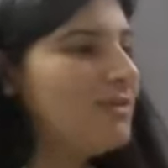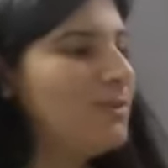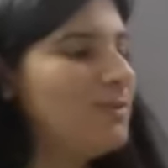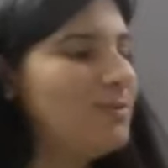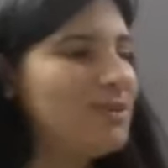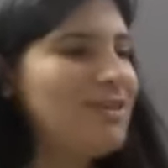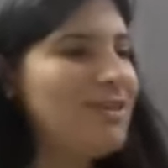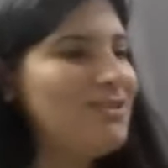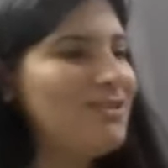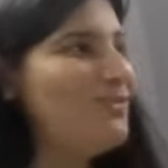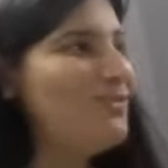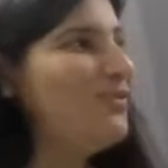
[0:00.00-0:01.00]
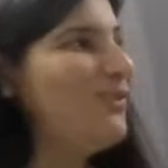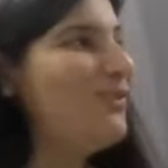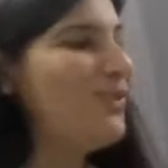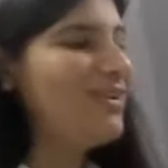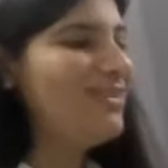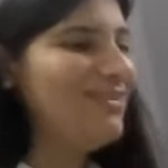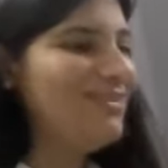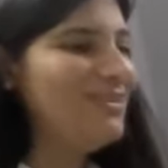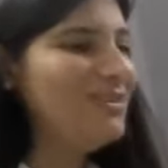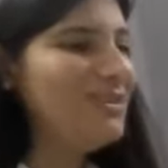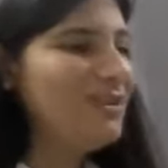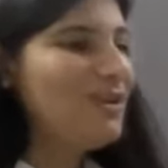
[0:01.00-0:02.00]
Amit Bajaj, for
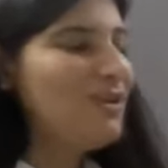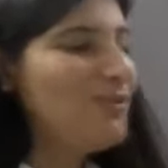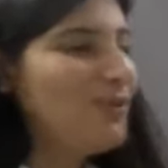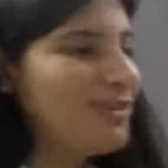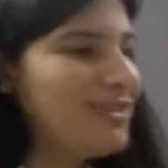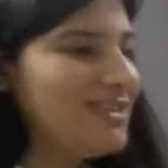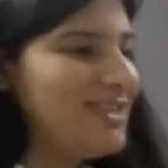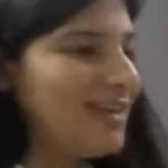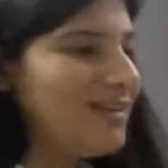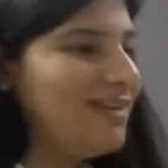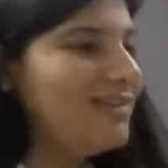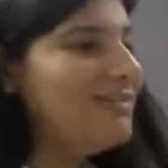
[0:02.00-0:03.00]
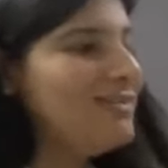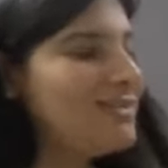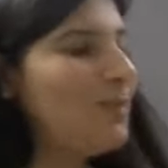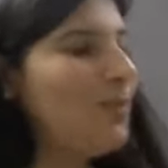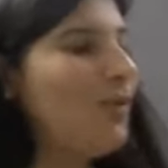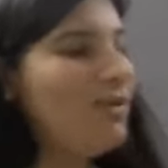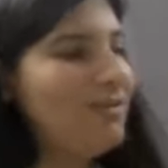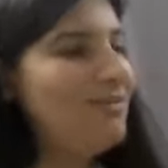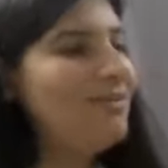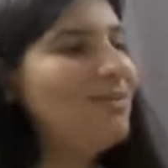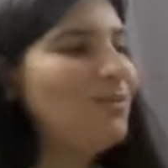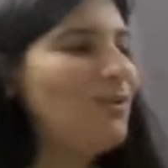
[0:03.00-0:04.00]
the technical support,
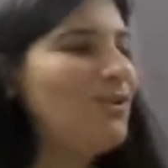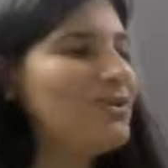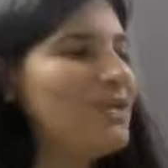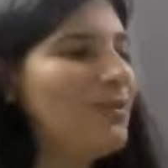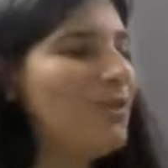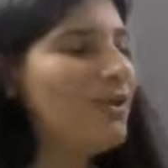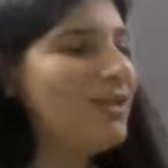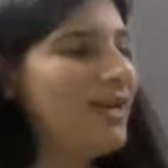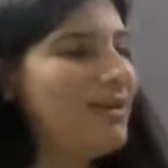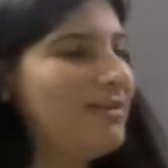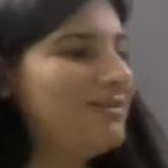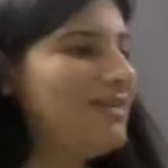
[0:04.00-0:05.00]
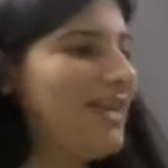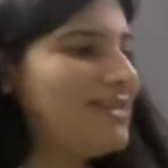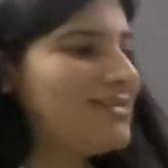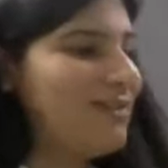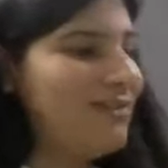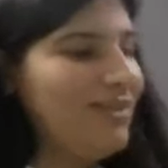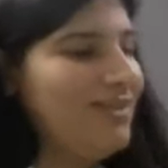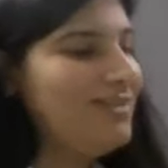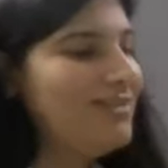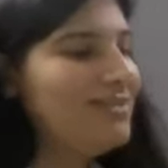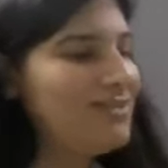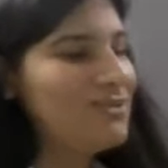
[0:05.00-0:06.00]
because I'm not that tech savvy.
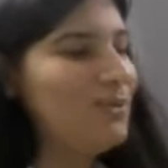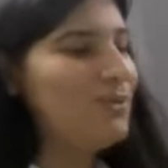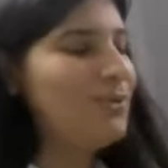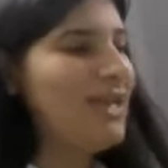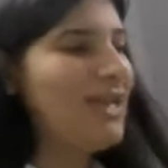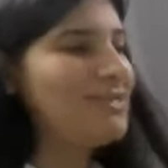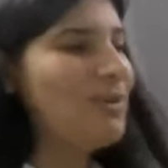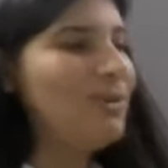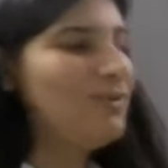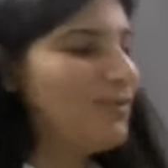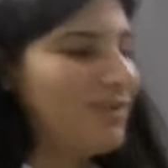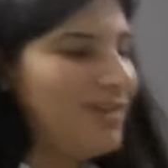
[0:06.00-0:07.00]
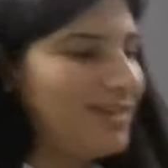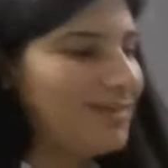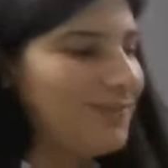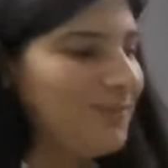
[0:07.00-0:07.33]
So thanks, Amit, for it.